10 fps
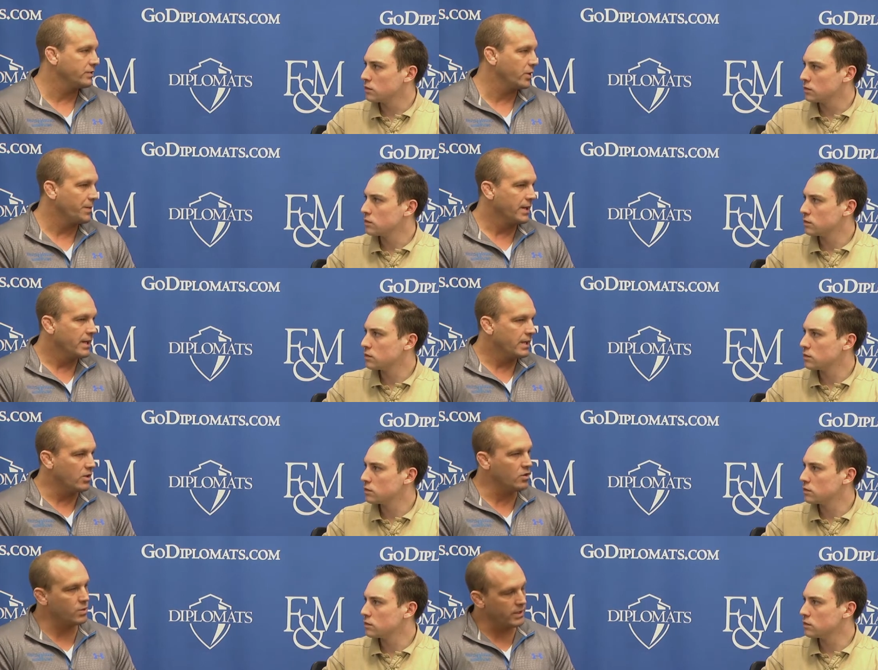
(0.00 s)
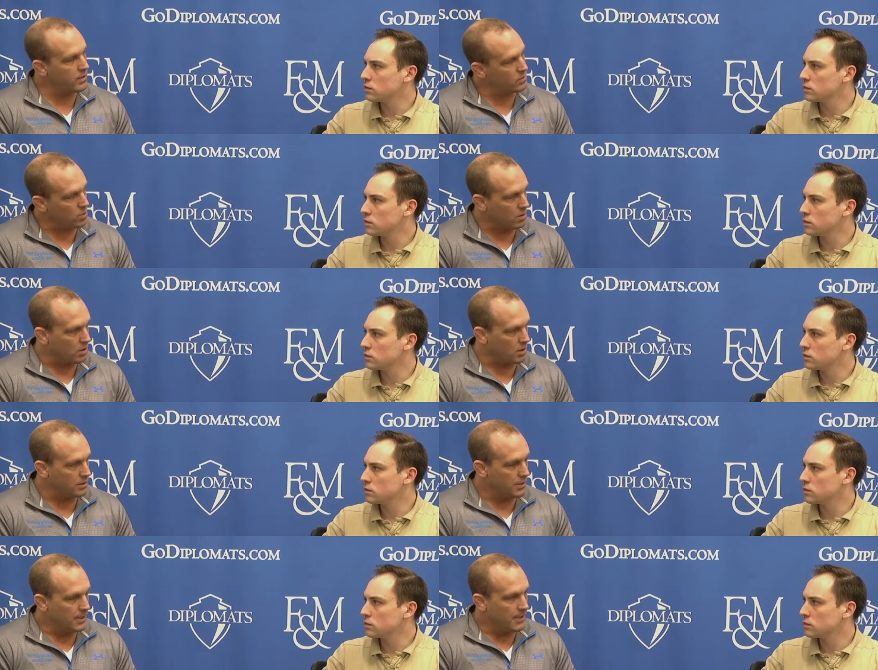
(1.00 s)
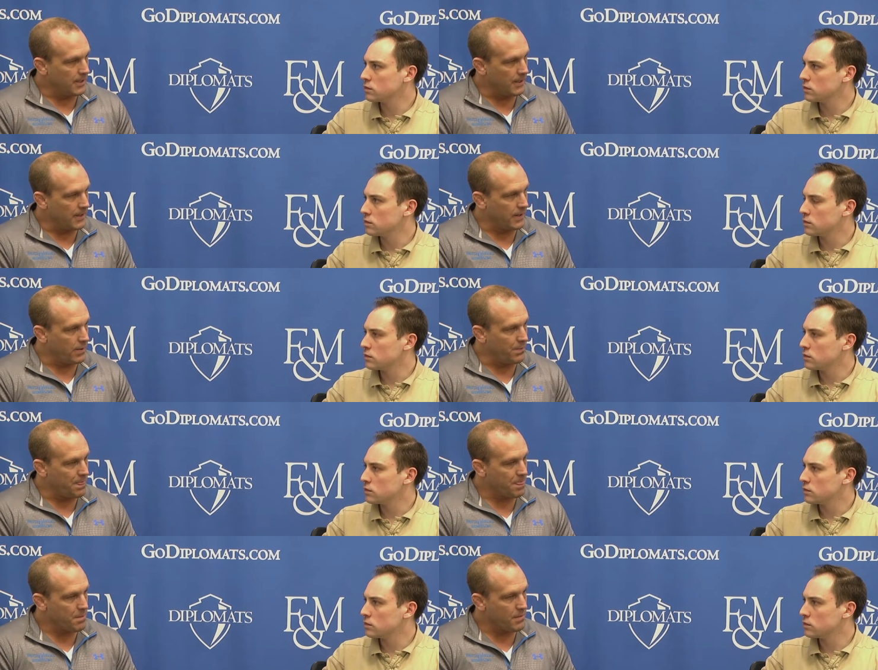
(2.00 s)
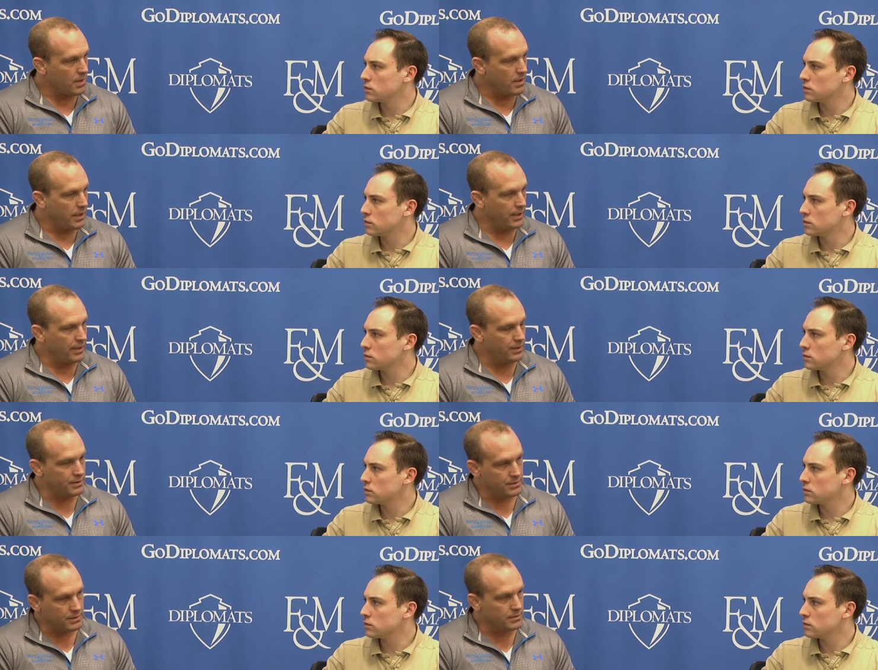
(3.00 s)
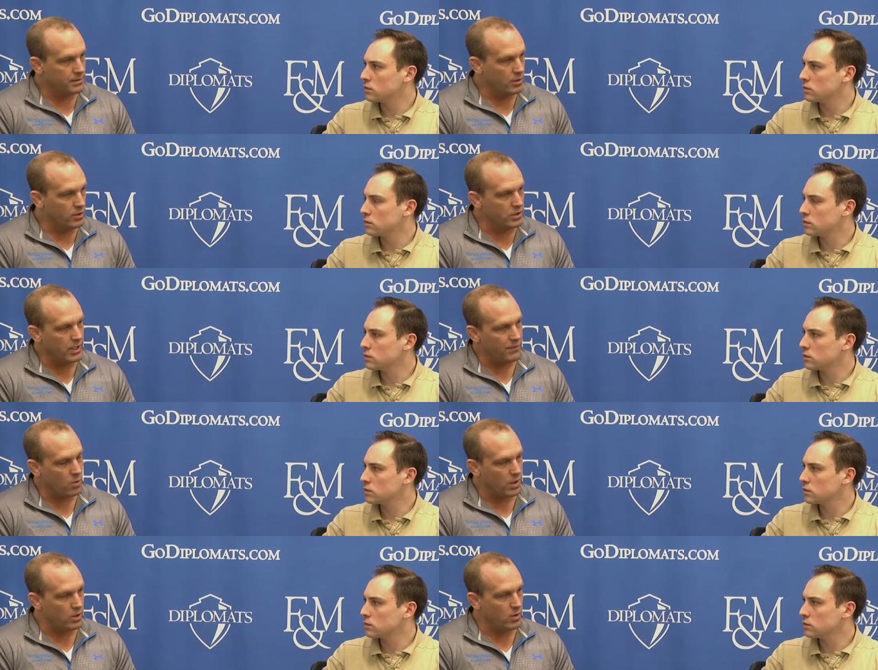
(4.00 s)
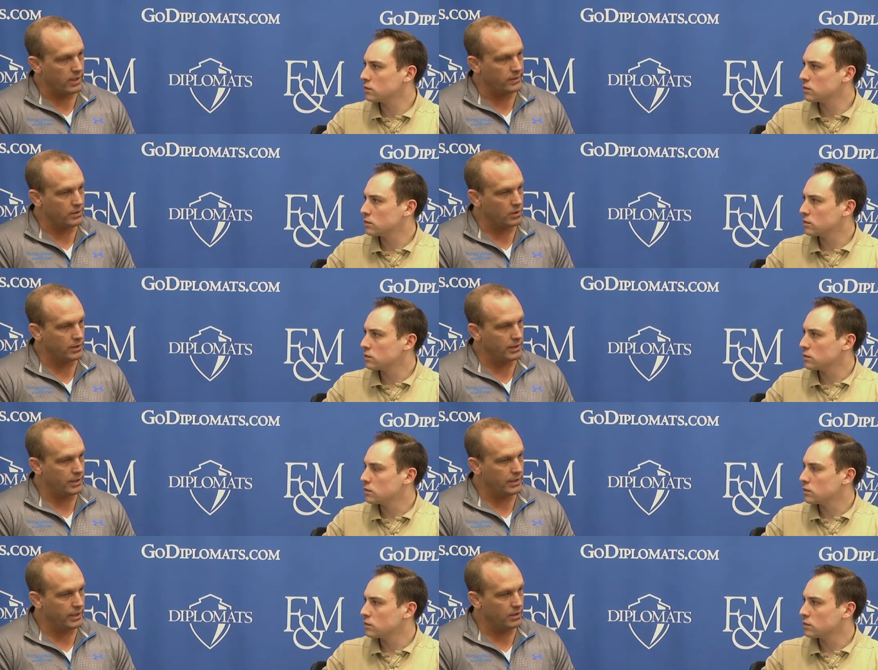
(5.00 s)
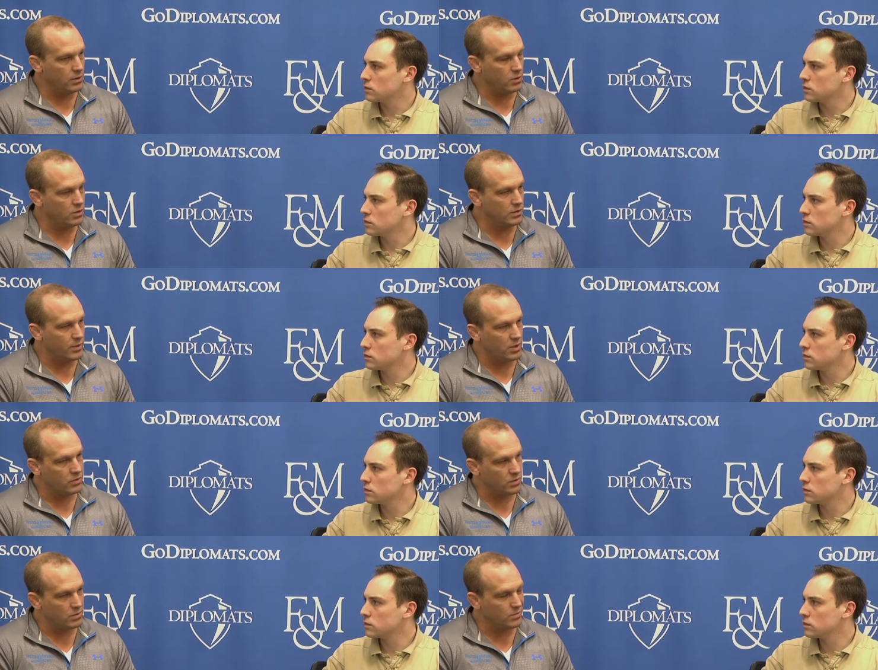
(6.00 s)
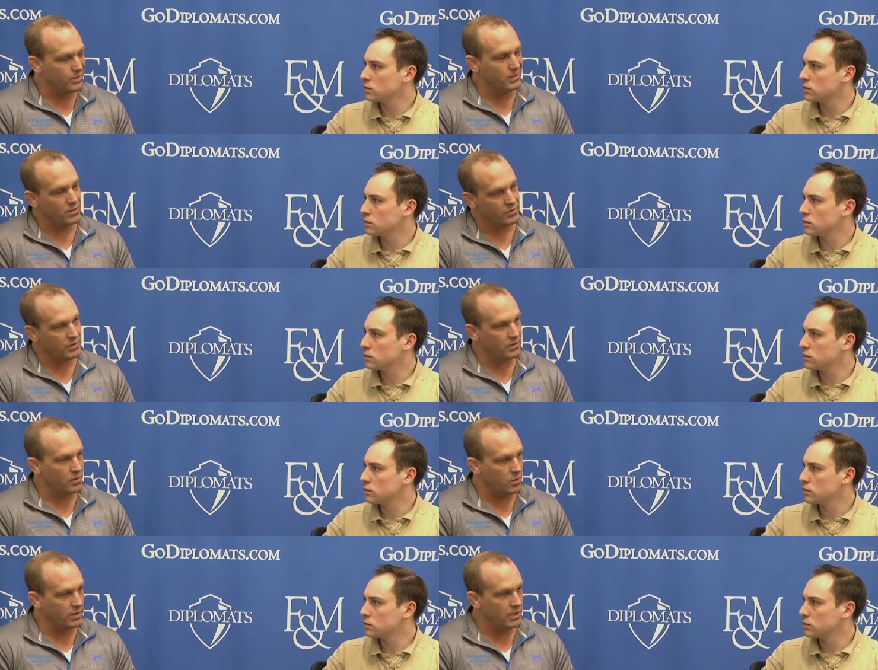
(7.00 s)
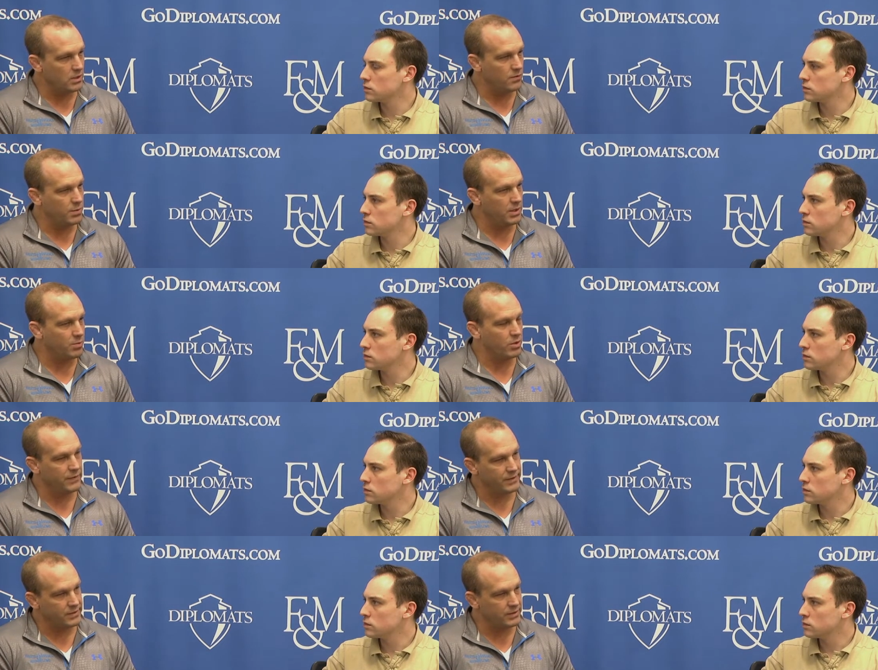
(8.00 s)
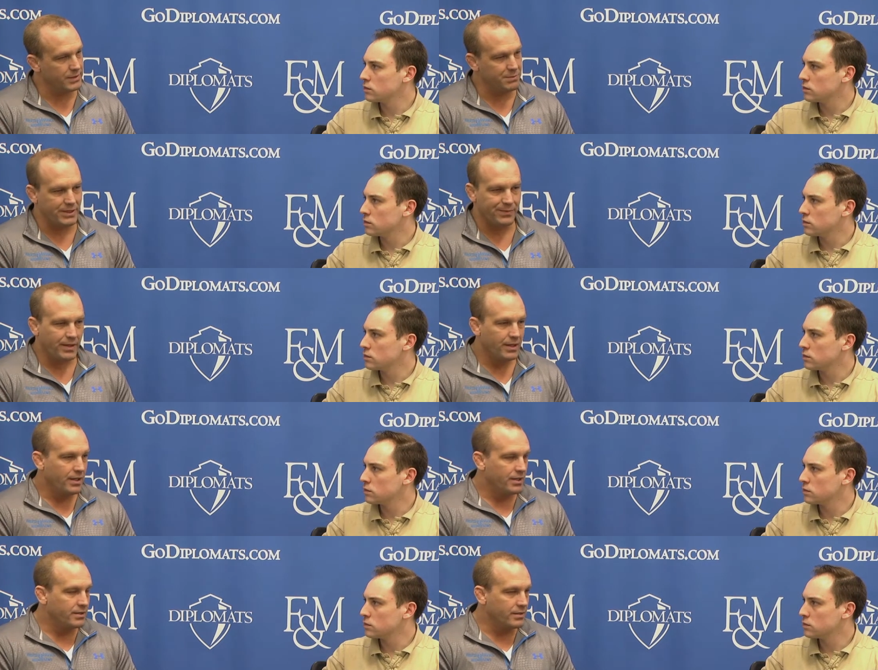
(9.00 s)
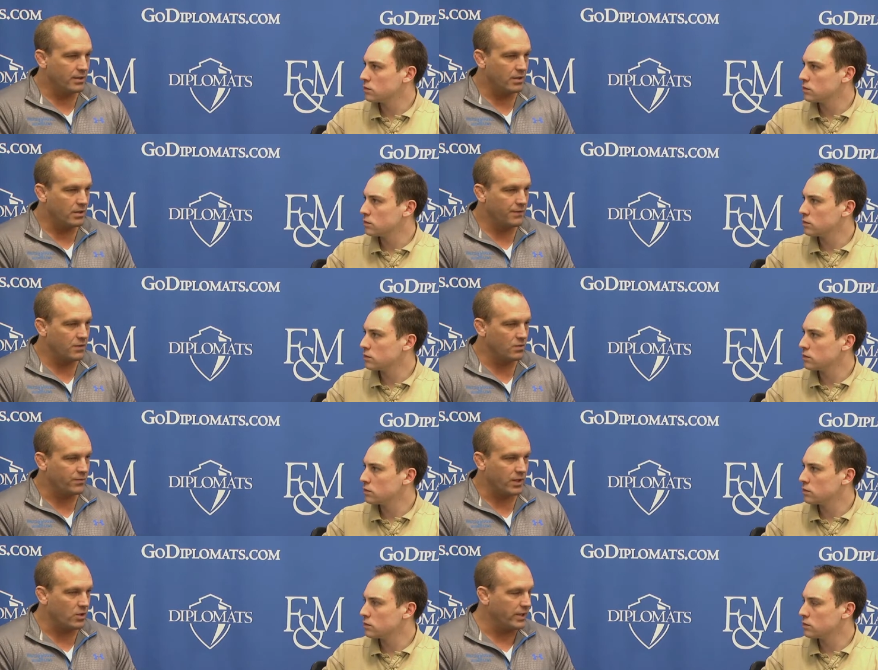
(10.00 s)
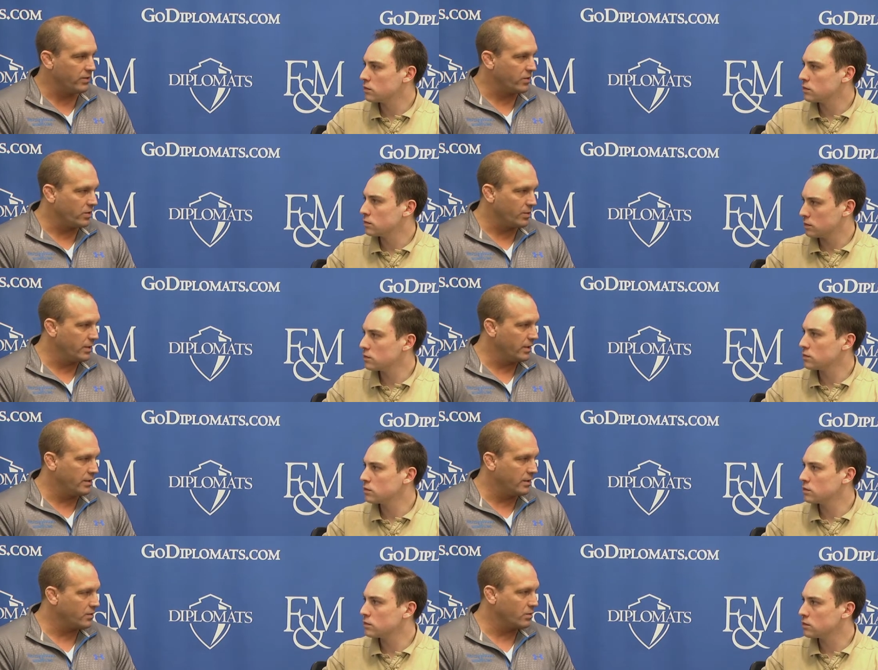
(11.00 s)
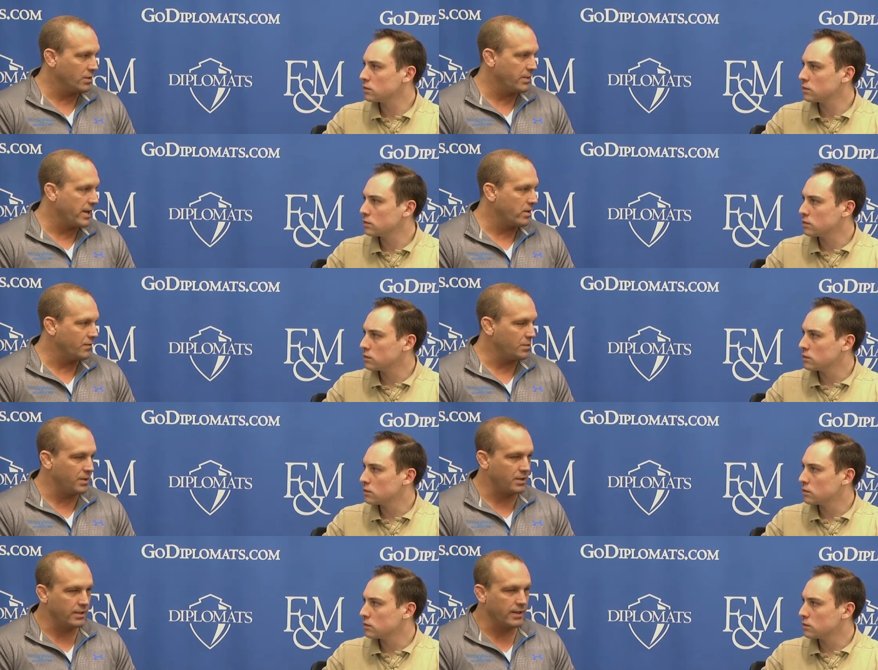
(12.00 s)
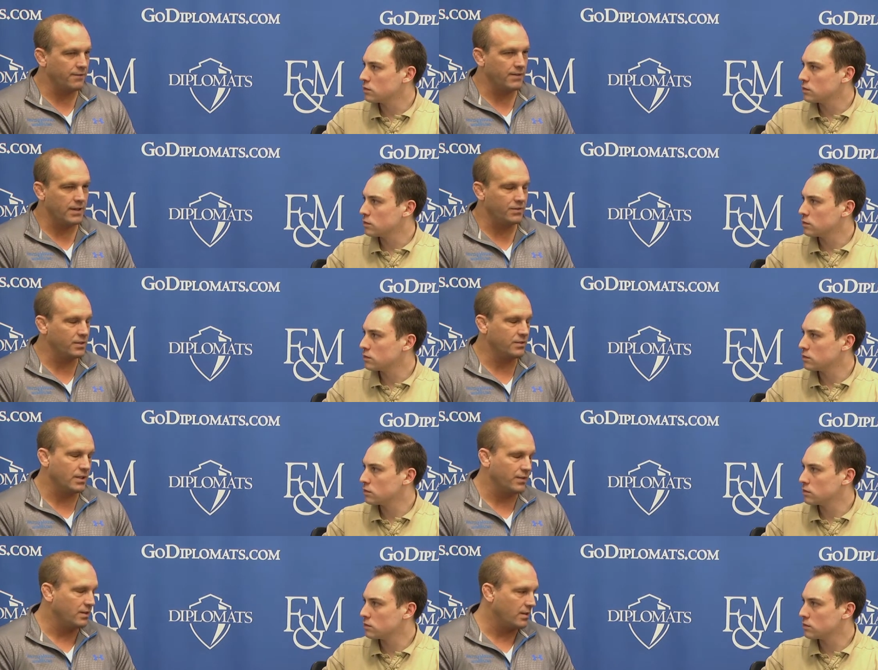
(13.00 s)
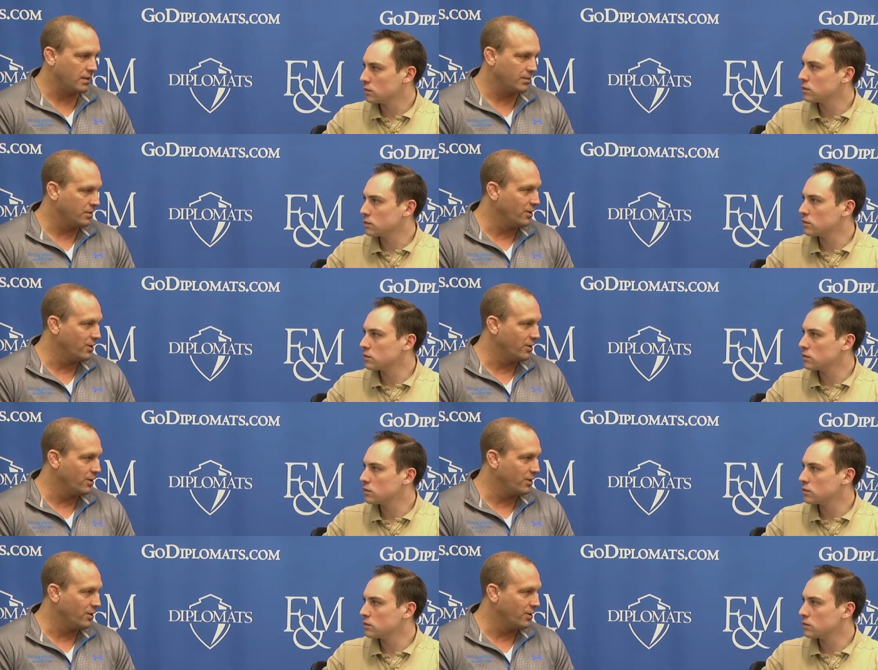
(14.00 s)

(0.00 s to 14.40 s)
Speaker 1: So he knows what he needs to work on. Um, and you know you never want to go out there and, and, and, lose but also but losing to someone that you've beat previously but you know, if you follow that tournament, it doesn't really matter if you beat the guy five, six, seven times.